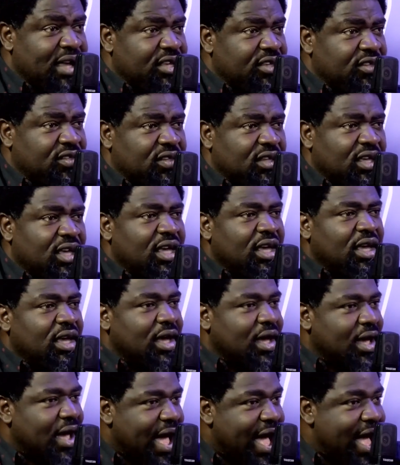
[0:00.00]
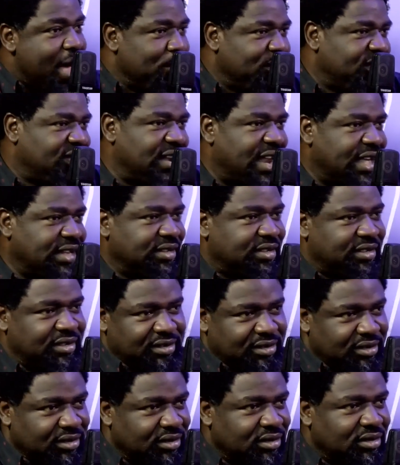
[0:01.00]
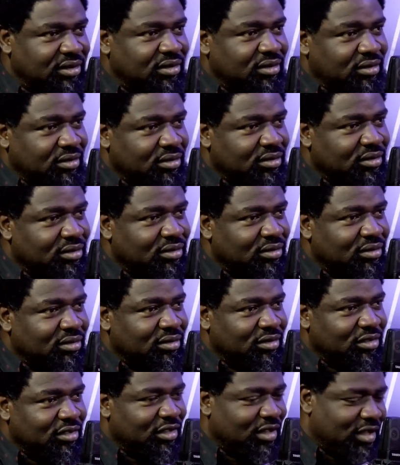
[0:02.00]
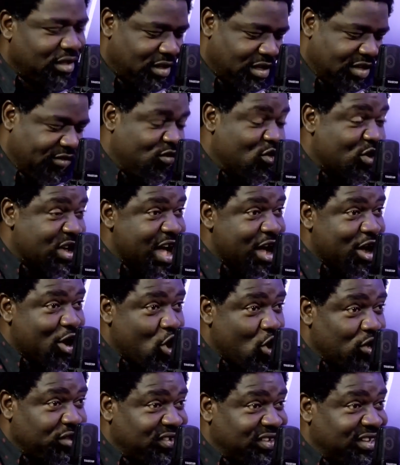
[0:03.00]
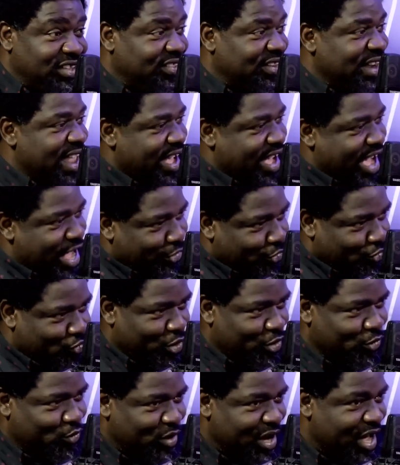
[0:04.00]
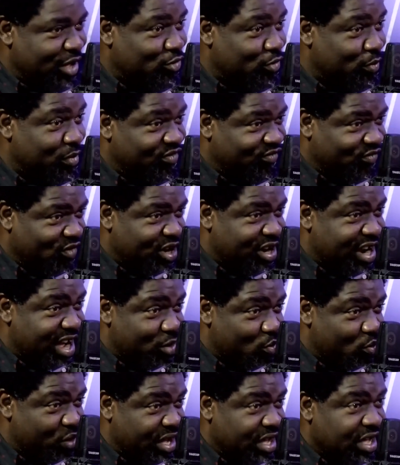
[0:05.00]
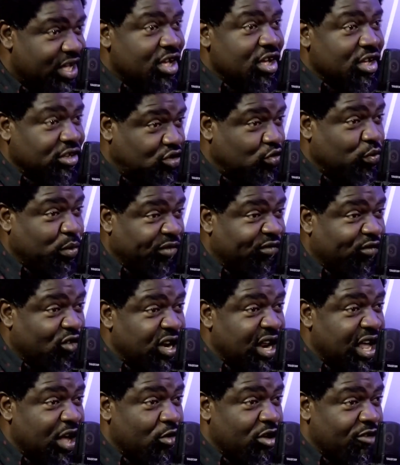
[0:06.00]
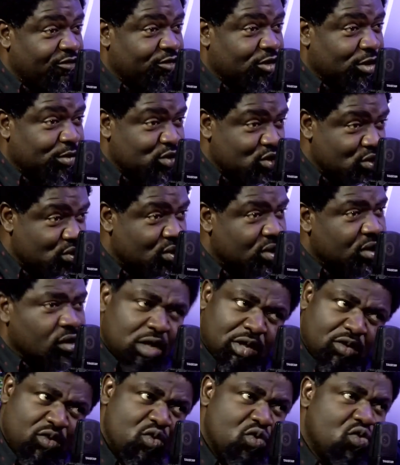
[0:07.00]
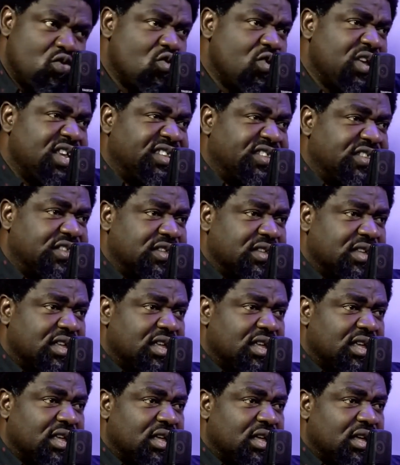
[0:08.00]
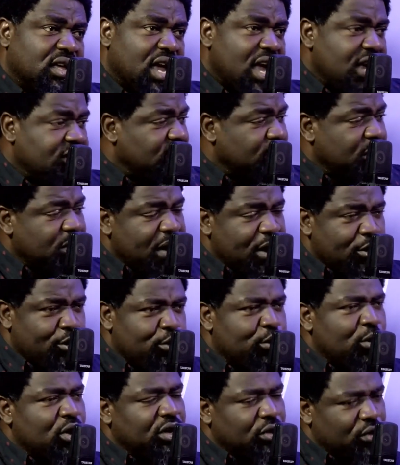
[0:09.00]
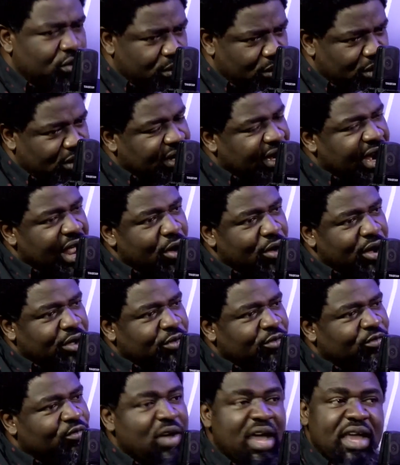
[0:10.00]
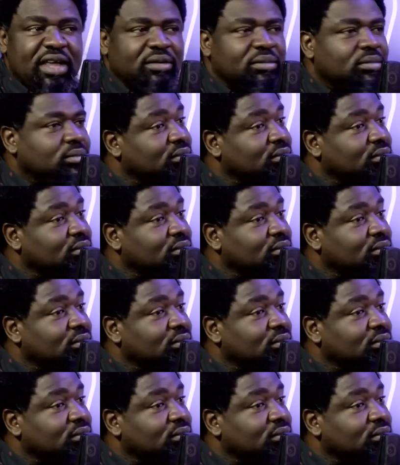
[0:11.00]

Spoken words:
is. Arm's length. If you can cut this leg and join so that it will be further away, she'll be further away from you. You do it. Ah, Jemima, good morning. Good morning. How are you? Fine.